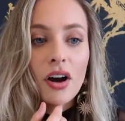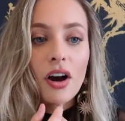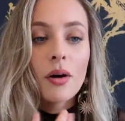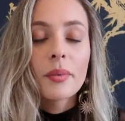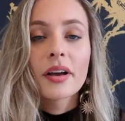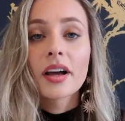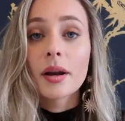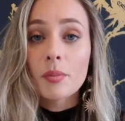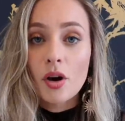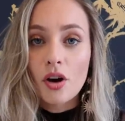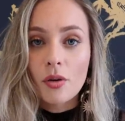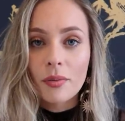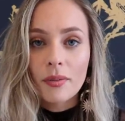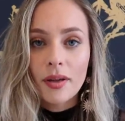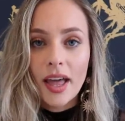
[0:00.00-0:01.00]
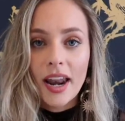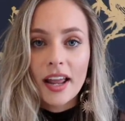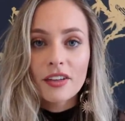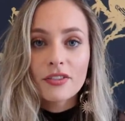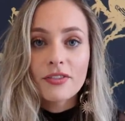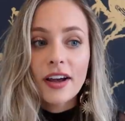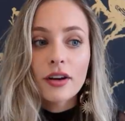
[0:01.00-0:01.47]
oh my God, I'm home. And
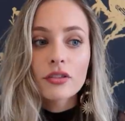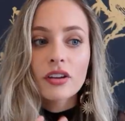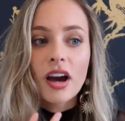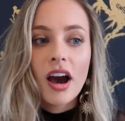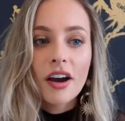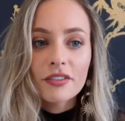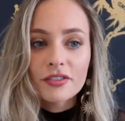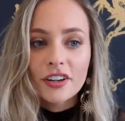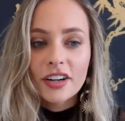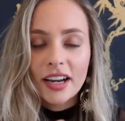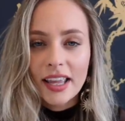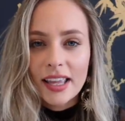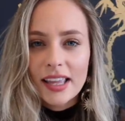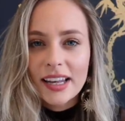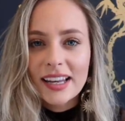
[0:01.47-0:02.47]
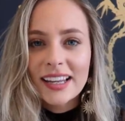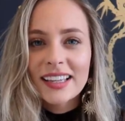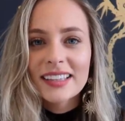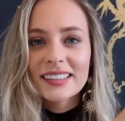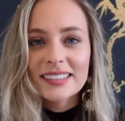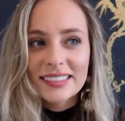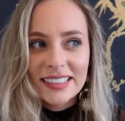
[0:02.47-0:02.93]
I found comfort
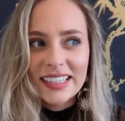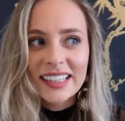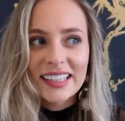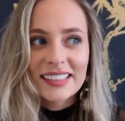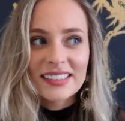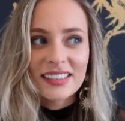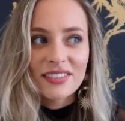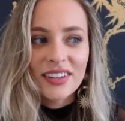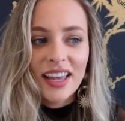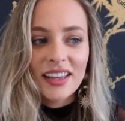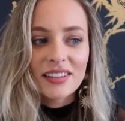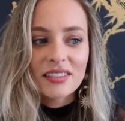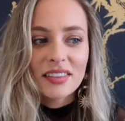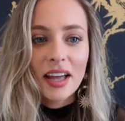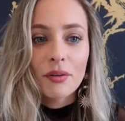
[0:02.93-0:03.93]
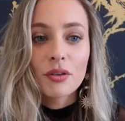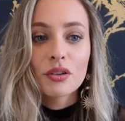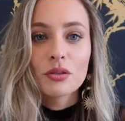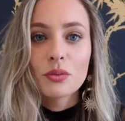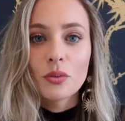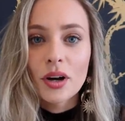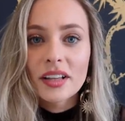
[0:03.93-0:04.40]
in seeing the CVS that
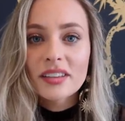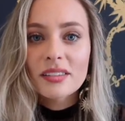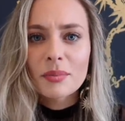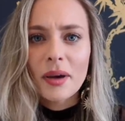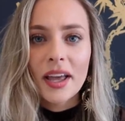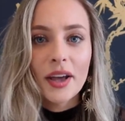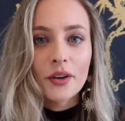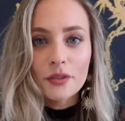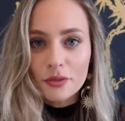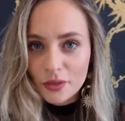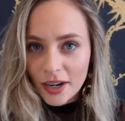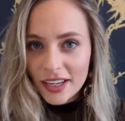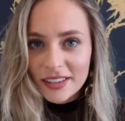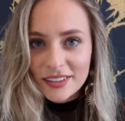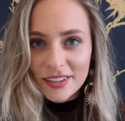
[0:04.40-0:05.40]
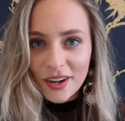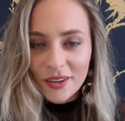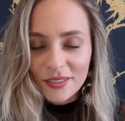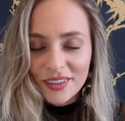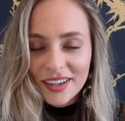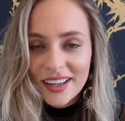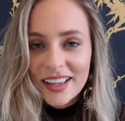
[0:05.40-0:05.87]
was once my afraid
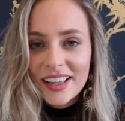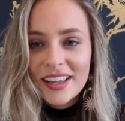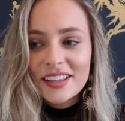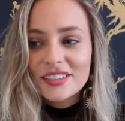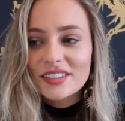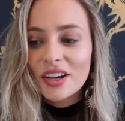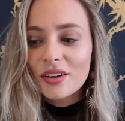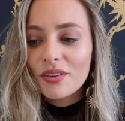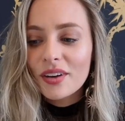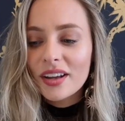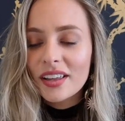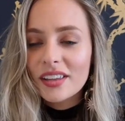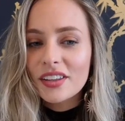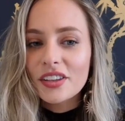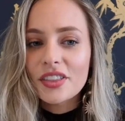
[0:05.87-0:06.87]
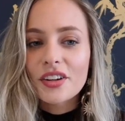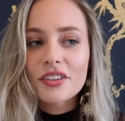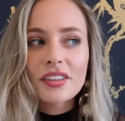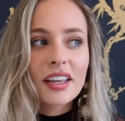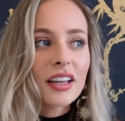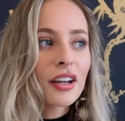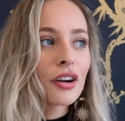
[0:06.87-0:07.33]
zone. So there's
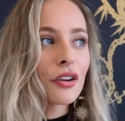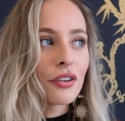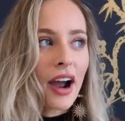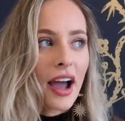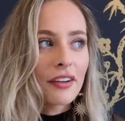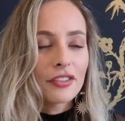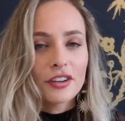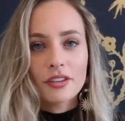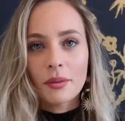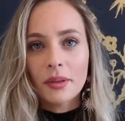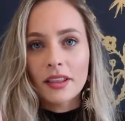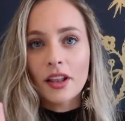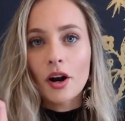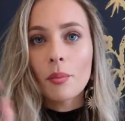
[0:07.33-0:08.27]
like a graph or something that